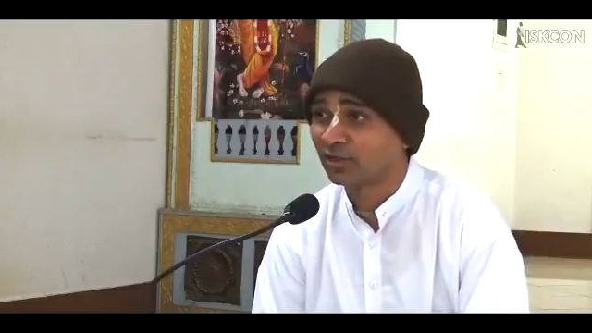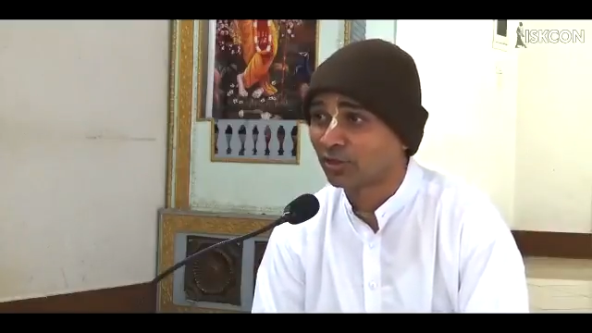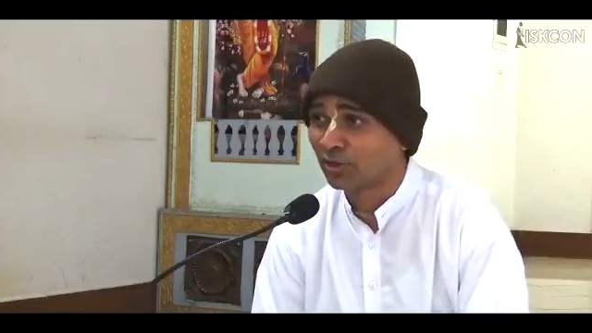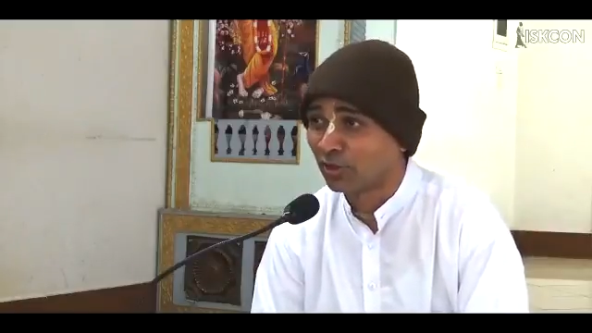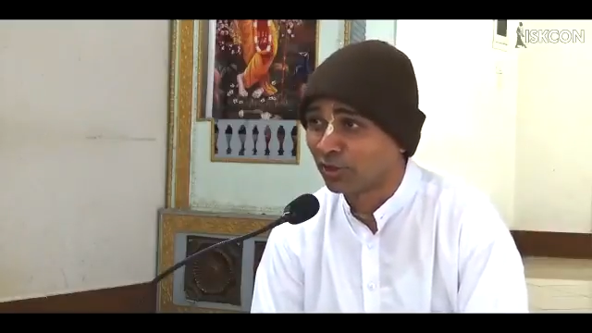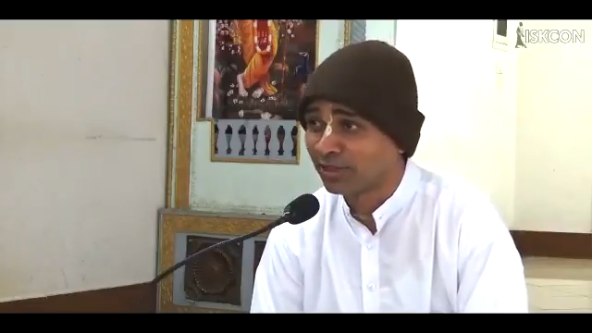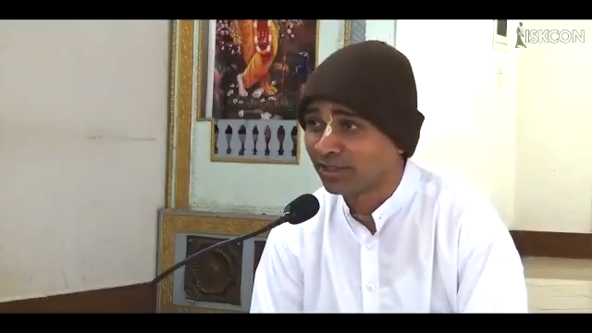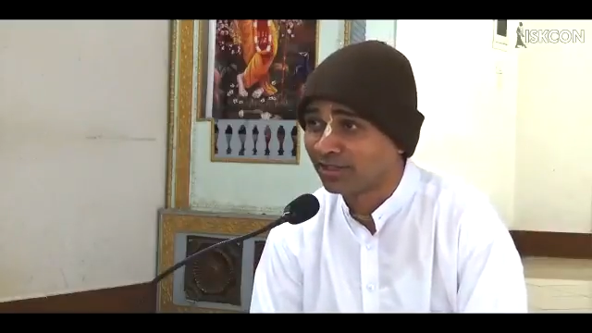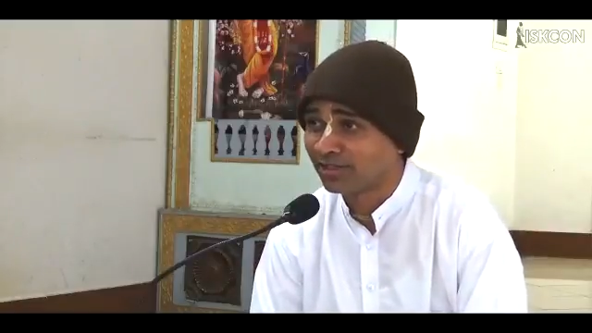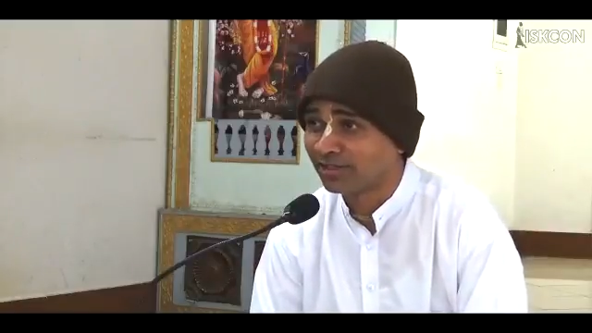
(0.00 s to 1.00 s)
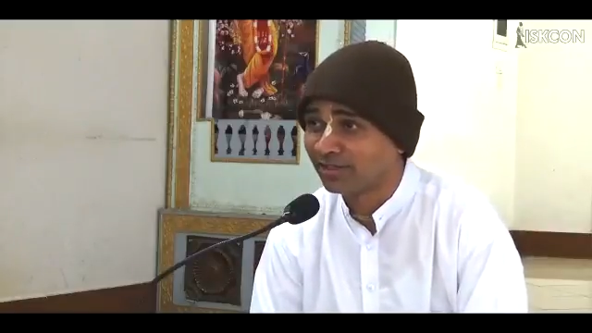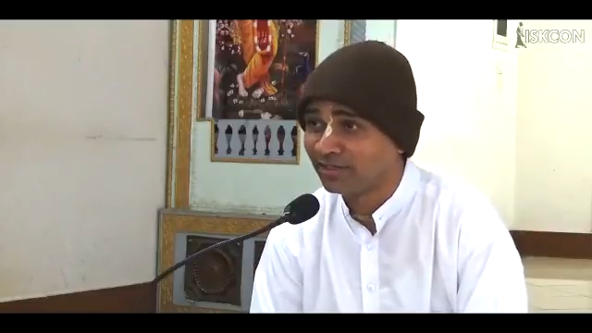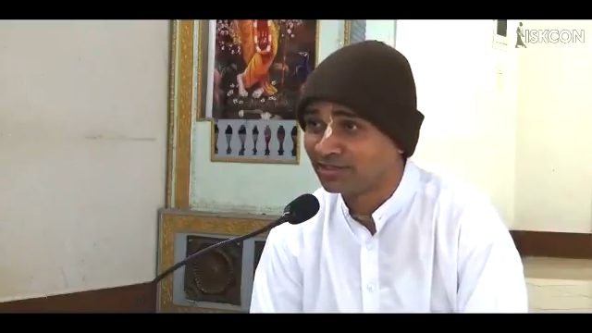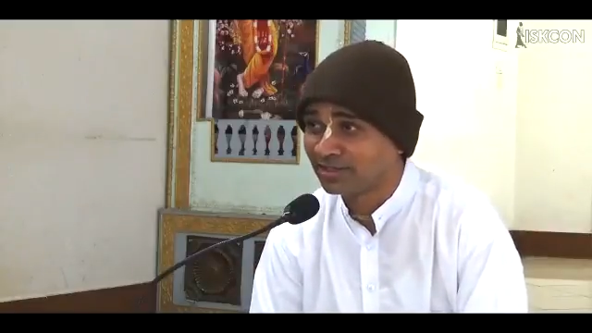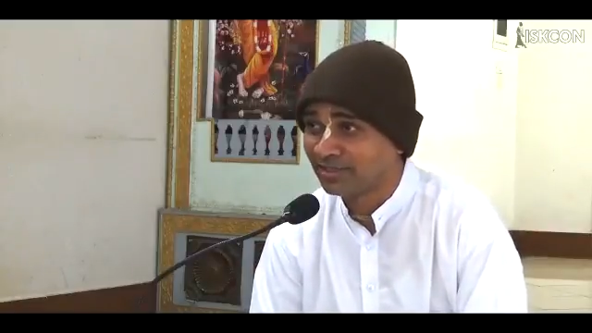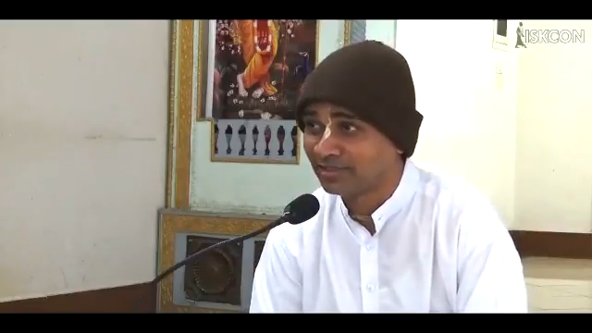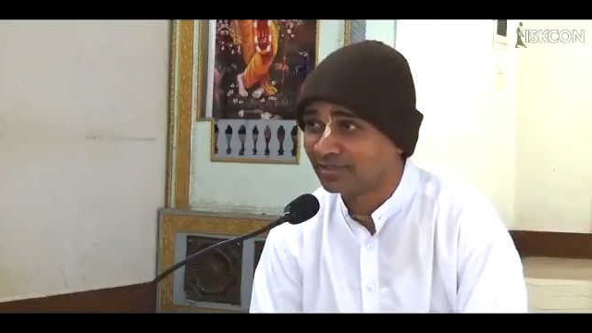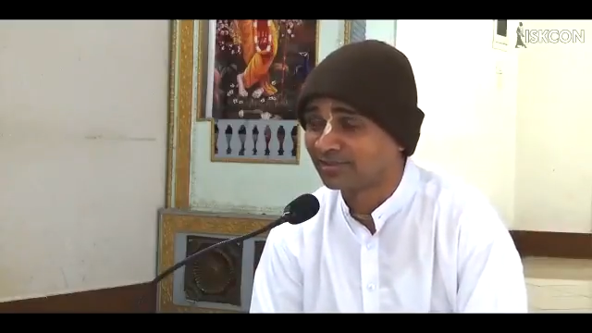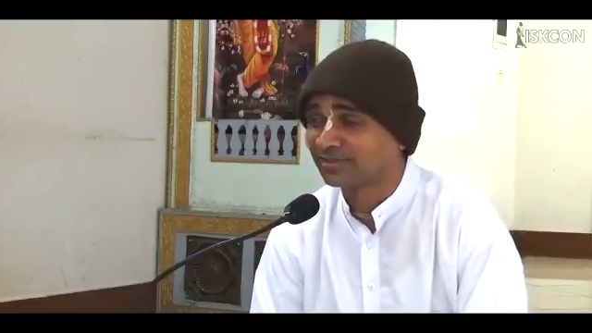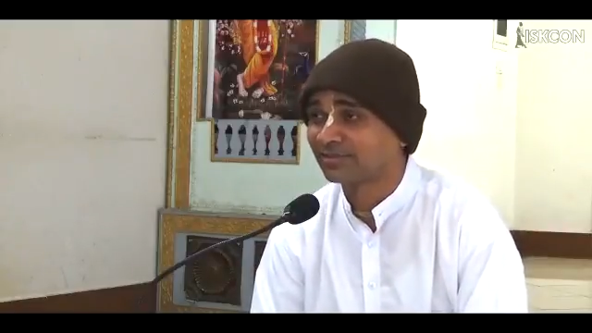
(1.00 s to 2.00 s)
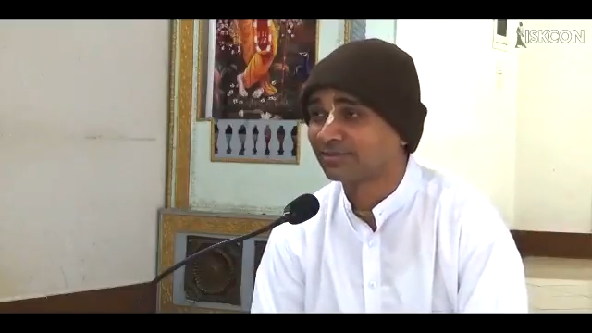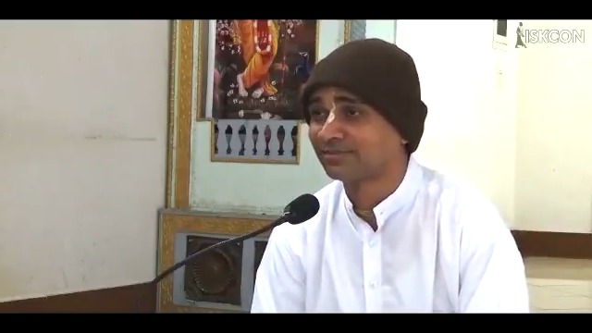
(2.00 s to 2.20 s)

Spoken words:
chronic disease.